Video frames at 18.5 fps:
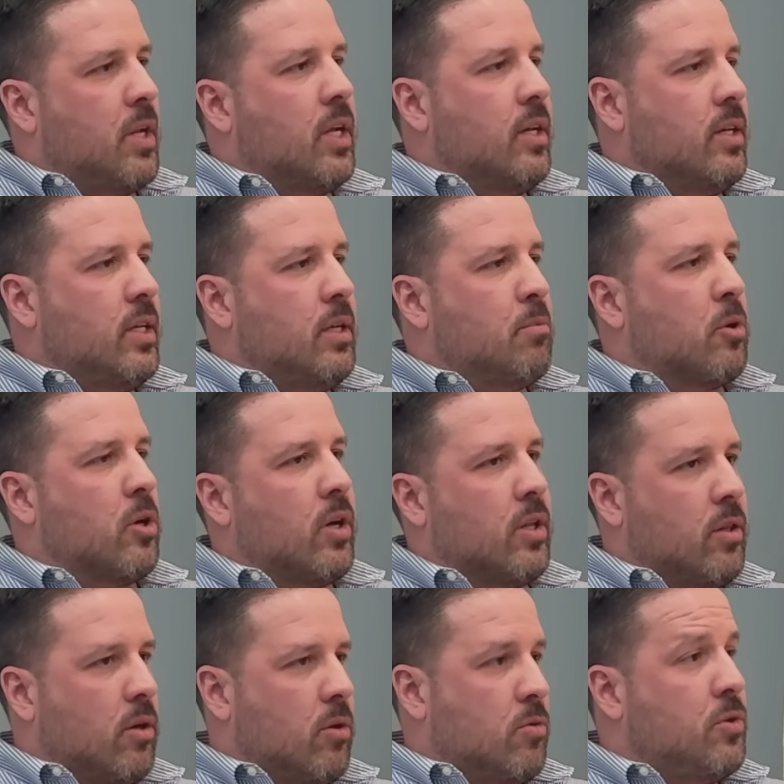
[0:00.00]
digging deeper
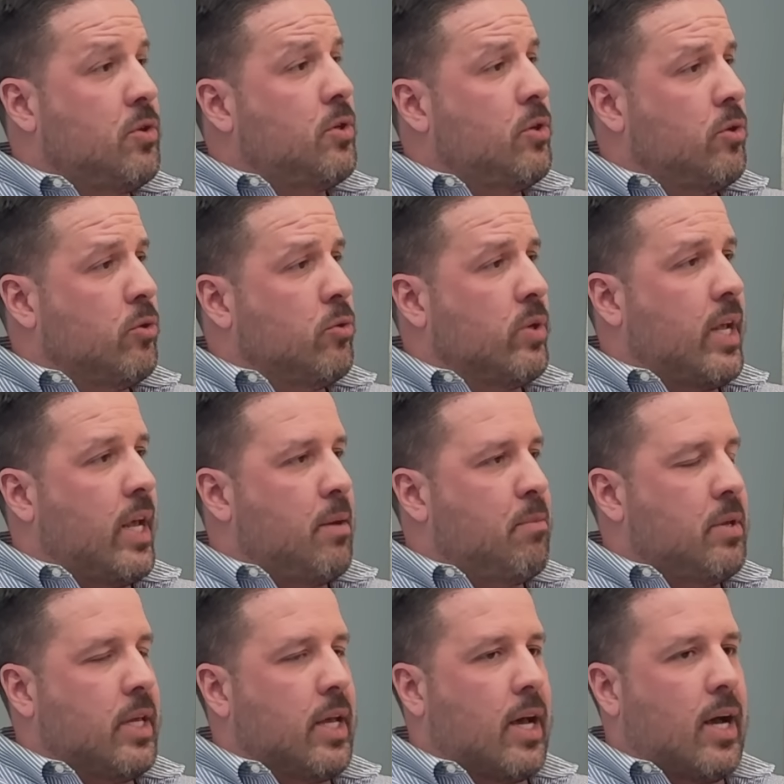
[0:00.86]
on those 2
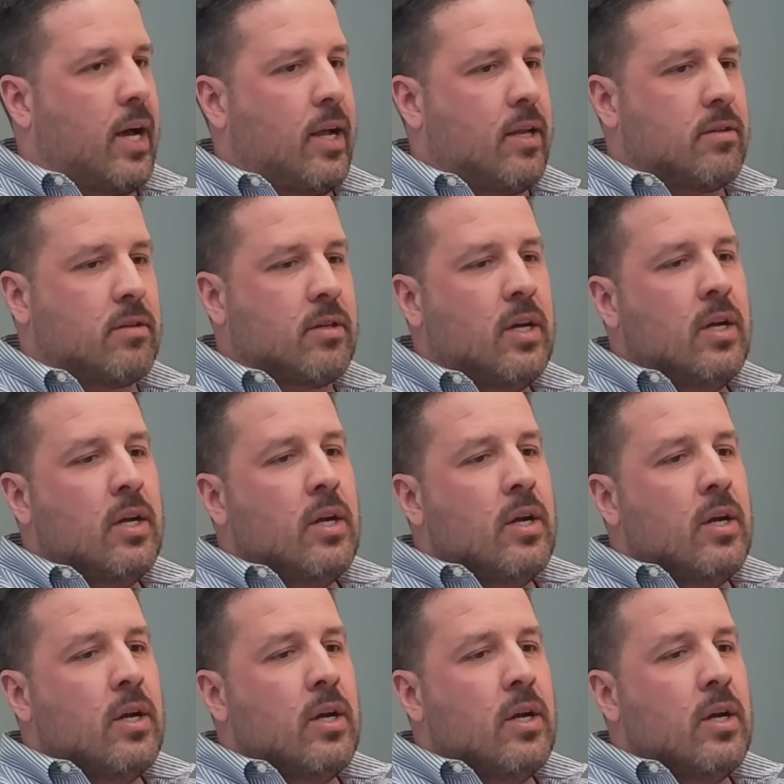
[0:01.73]
KPIs.